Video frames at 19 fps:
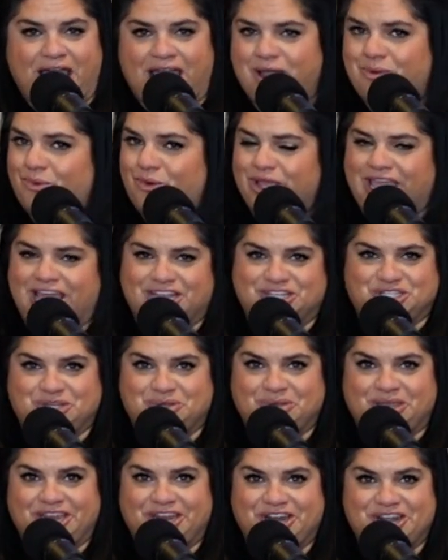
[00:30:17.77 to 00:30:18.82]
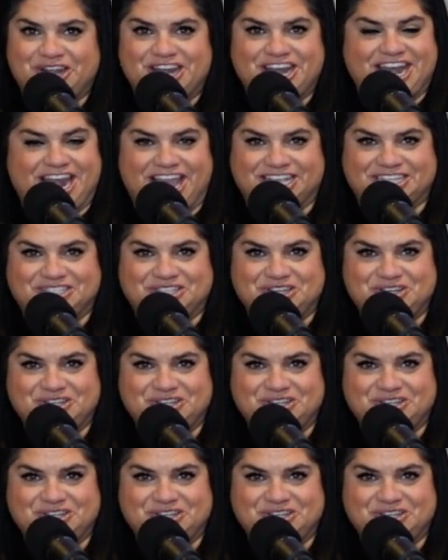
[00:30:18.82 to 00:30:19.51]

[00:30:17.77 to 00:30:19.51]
I will catch you here next